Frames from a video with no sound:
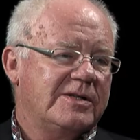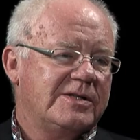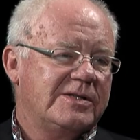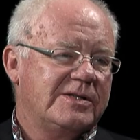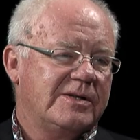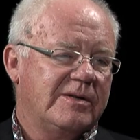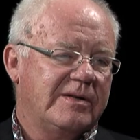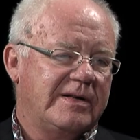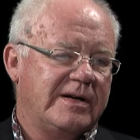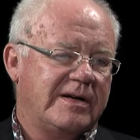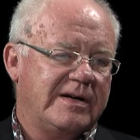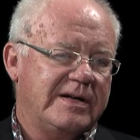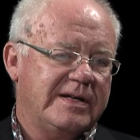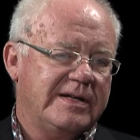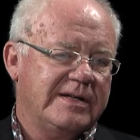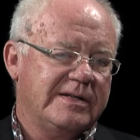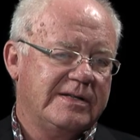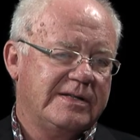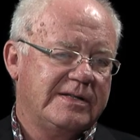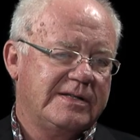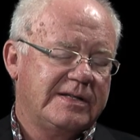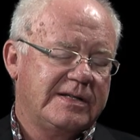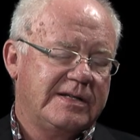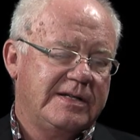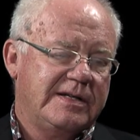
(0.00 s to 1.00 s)
So there
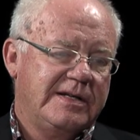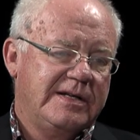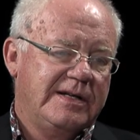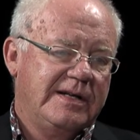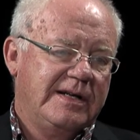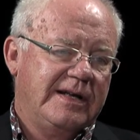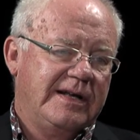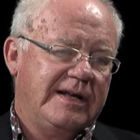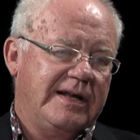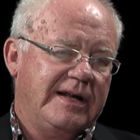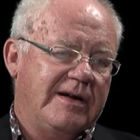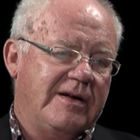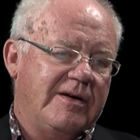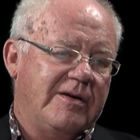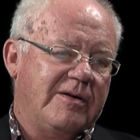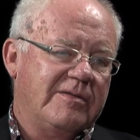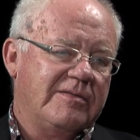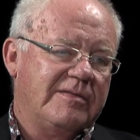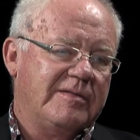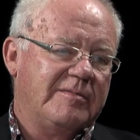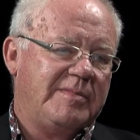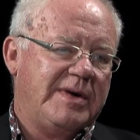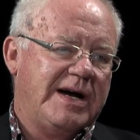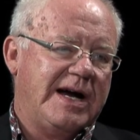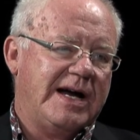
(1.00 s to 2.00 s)
is, you know, the
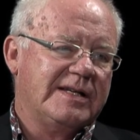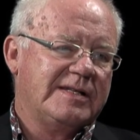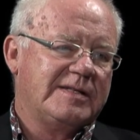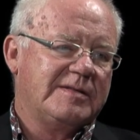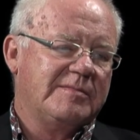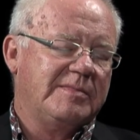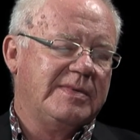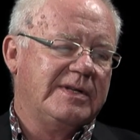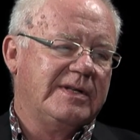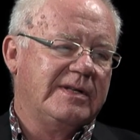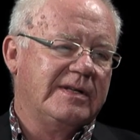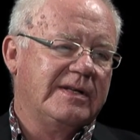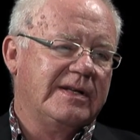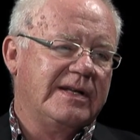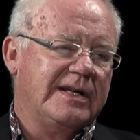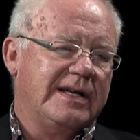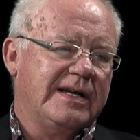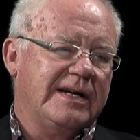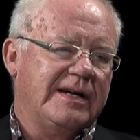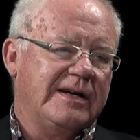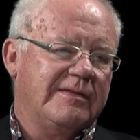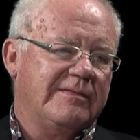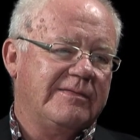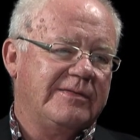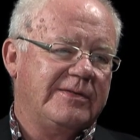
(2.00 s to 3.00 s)
possibility
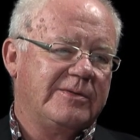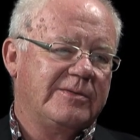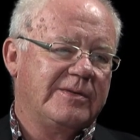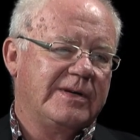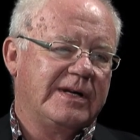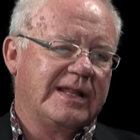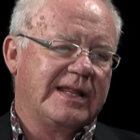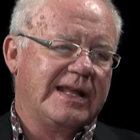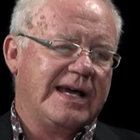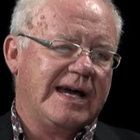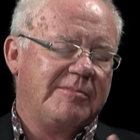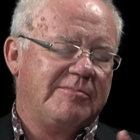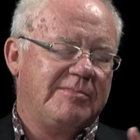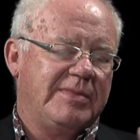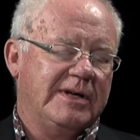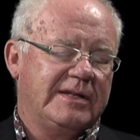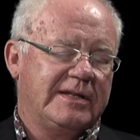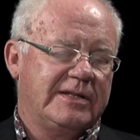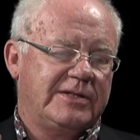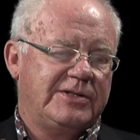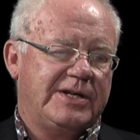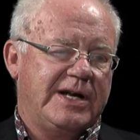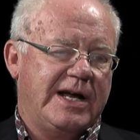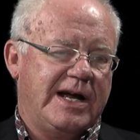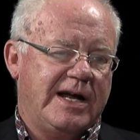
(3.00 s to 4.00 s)
of doing that. But the
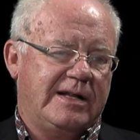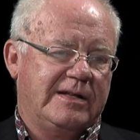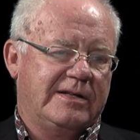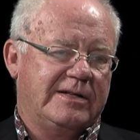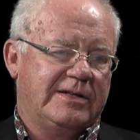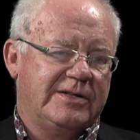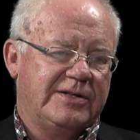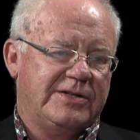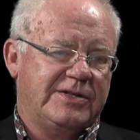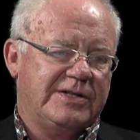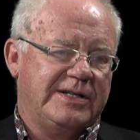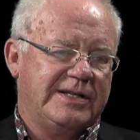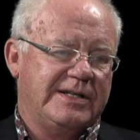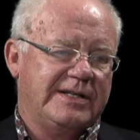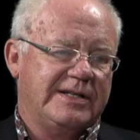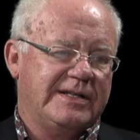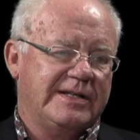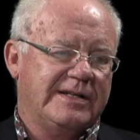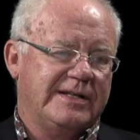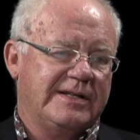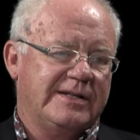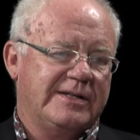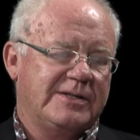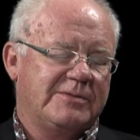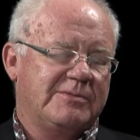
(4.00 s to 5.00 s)
challenge
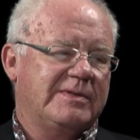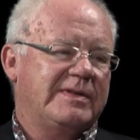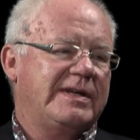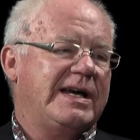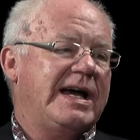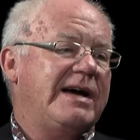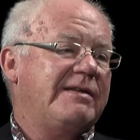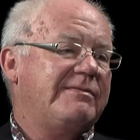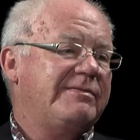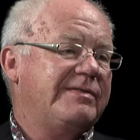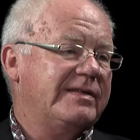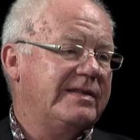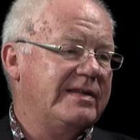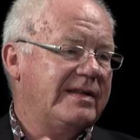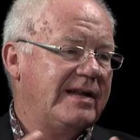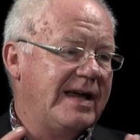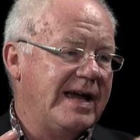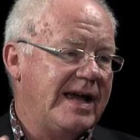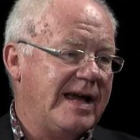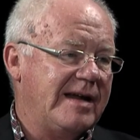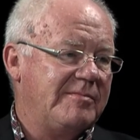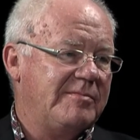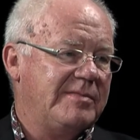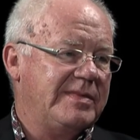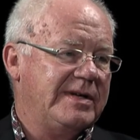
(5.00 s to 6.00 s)
is, with half of the
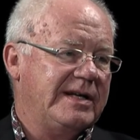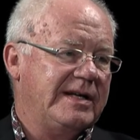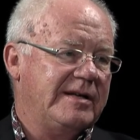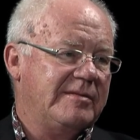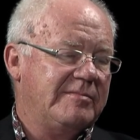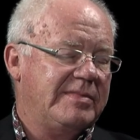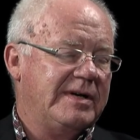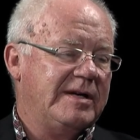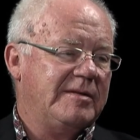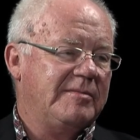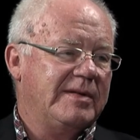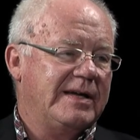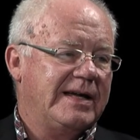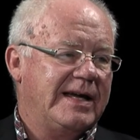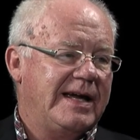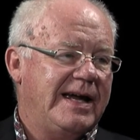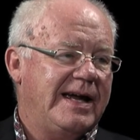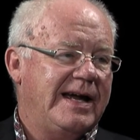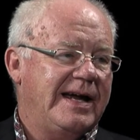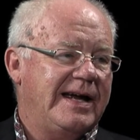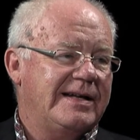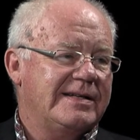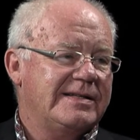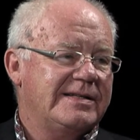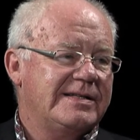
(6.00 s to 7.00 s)
land being in public
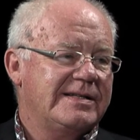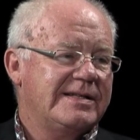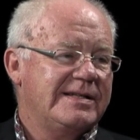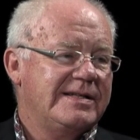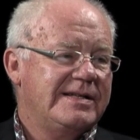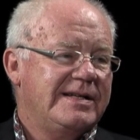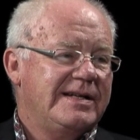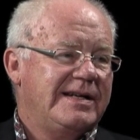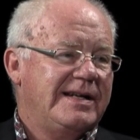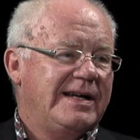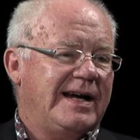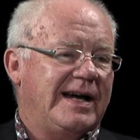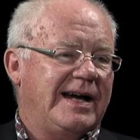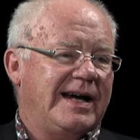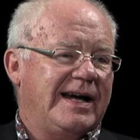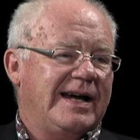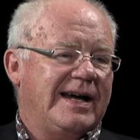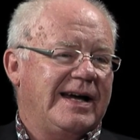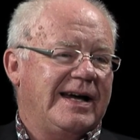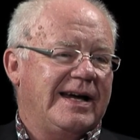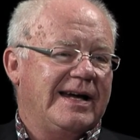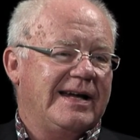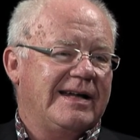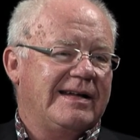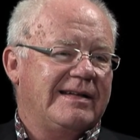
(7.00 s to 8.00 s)
hands,
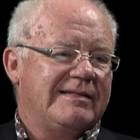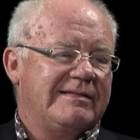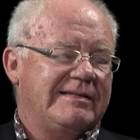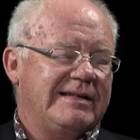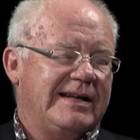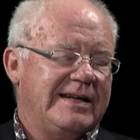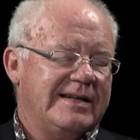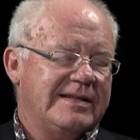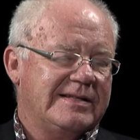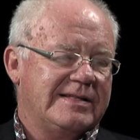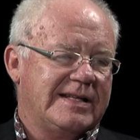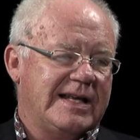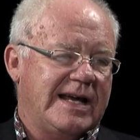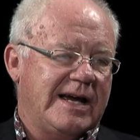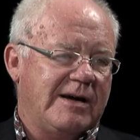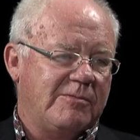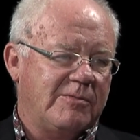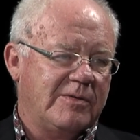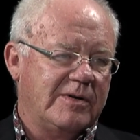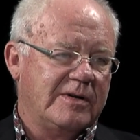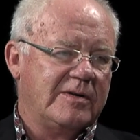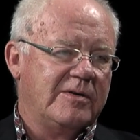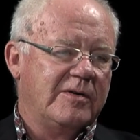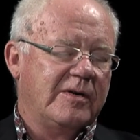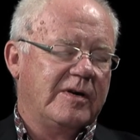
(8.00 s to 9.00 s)
uh, is that
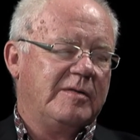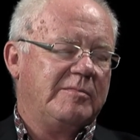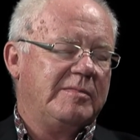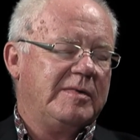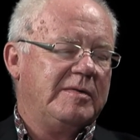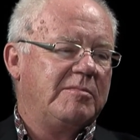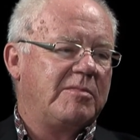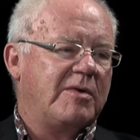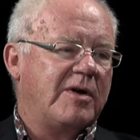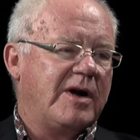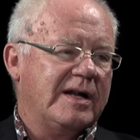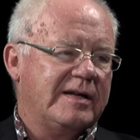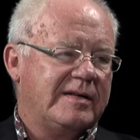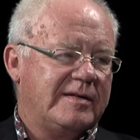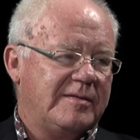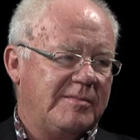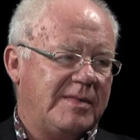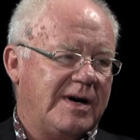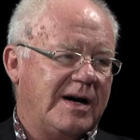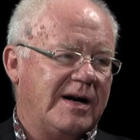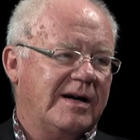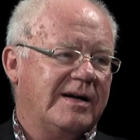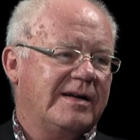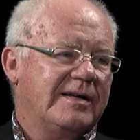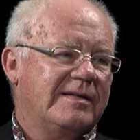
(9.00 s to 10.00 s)
wood going to be brought to
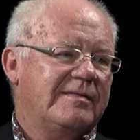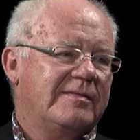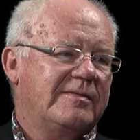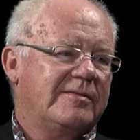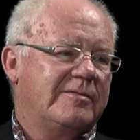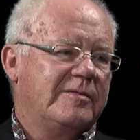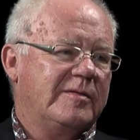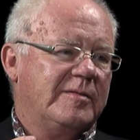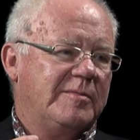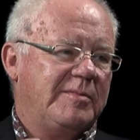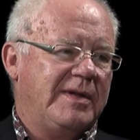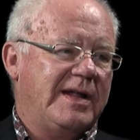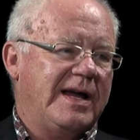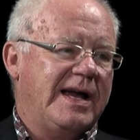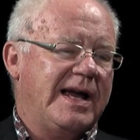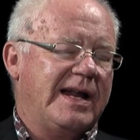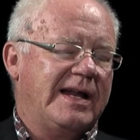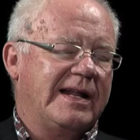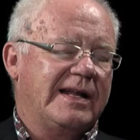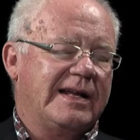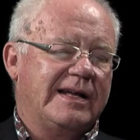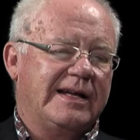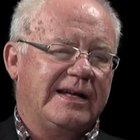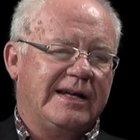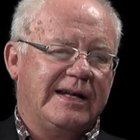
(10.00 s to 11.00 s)
market through the
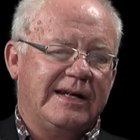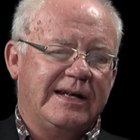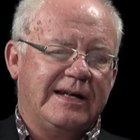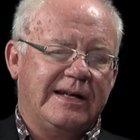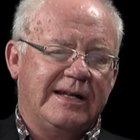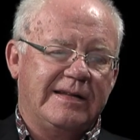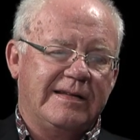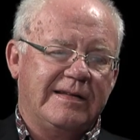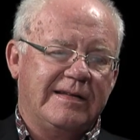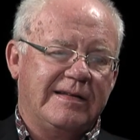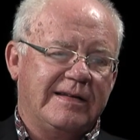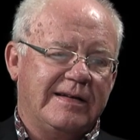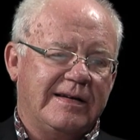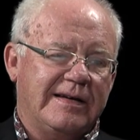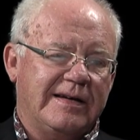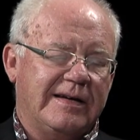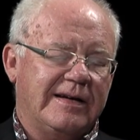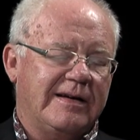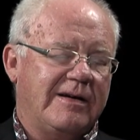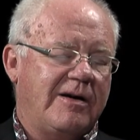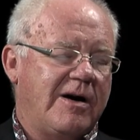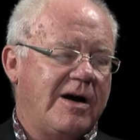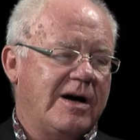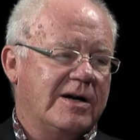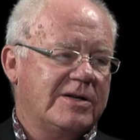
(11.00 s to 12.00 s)
planning and the
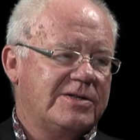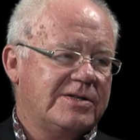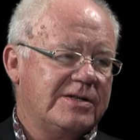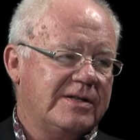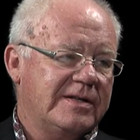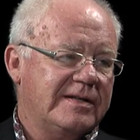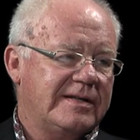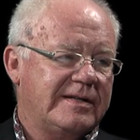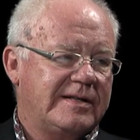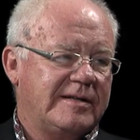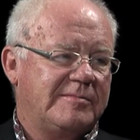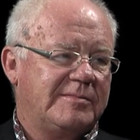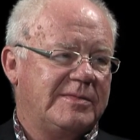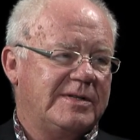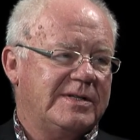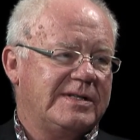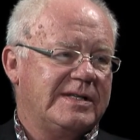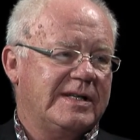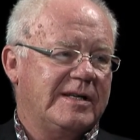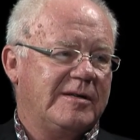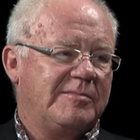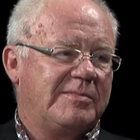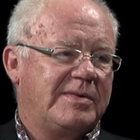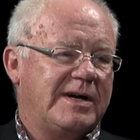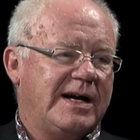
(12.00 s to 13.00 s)
auction and timber
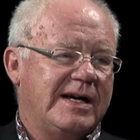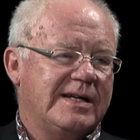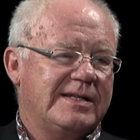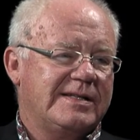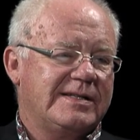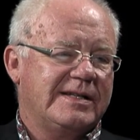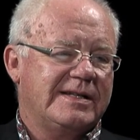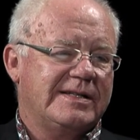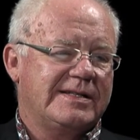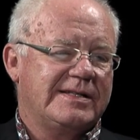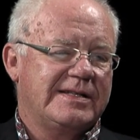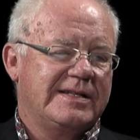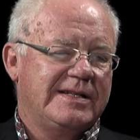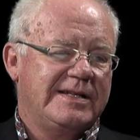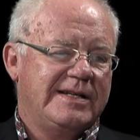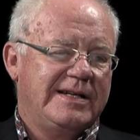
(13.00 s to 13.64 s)
sale process?